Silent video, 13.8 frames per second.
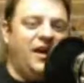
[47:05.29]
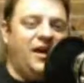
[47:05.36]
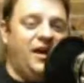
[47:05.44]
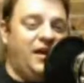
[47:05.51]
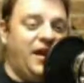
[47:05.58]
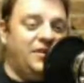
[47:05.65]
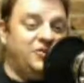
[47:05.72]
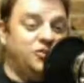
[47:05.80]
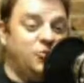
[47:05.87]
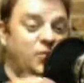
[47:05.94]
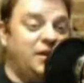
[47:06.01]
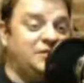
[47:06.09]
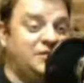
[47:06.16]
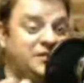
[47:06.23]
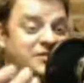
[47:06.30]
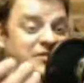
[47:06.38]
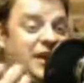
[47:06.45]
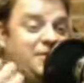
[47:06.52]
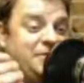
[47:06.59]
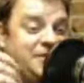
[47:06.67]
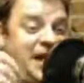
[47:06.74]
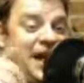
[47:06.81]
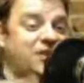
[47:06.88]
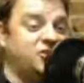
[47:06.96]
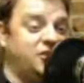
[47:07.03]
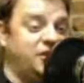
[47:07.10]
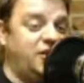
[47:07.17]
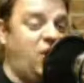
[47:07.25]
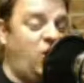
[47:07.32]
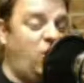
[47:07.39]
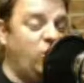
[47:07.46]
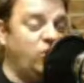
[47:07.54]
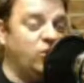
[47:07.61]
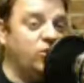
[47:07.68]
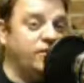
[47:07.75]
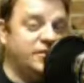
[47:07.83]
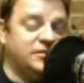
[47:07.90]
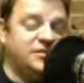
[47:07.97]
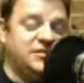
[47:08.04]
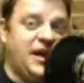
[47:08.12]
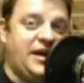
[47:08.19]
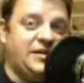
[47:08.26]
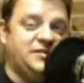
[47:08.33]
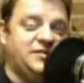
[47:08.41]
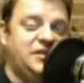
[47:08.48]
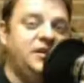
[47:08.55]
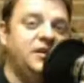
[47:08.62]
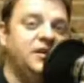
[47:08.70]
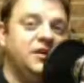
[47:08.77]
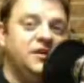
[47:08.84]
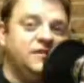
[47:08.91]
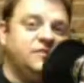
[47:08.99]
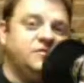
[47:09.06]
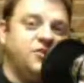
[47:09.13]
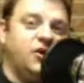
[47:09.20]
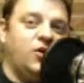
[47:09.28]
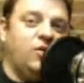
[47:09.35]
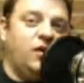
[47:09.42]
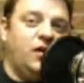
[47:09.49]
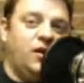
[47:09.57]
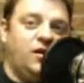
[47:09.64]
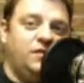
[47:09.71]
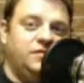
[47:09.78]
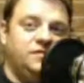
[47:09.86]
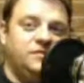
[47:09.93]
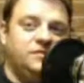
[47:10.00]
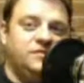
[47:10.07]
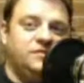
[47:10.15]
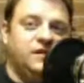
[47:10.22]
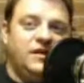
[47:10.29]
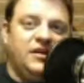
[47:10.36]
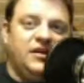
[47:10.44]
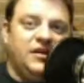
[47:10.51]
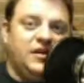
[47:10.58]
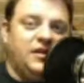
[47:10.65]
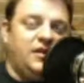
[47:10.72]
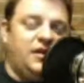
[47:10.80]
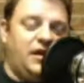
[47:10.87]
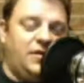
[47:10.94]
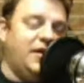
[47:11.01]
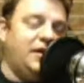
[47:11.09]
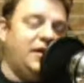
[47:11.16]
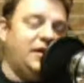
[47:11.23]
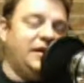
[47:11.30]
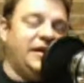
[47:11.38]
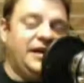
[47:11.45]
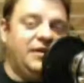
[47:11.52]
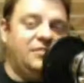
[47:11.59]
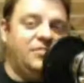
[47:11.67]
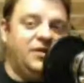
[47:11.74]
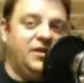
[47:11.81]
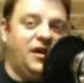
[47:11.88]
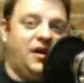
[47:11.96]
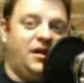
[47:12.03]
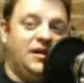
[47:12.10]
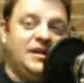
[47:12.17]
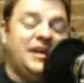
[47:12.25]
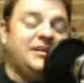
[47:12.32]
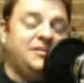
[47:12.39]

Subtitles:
And I just realized that this game is actually older than Zach Z, so yeah, he may not dig it, but it takes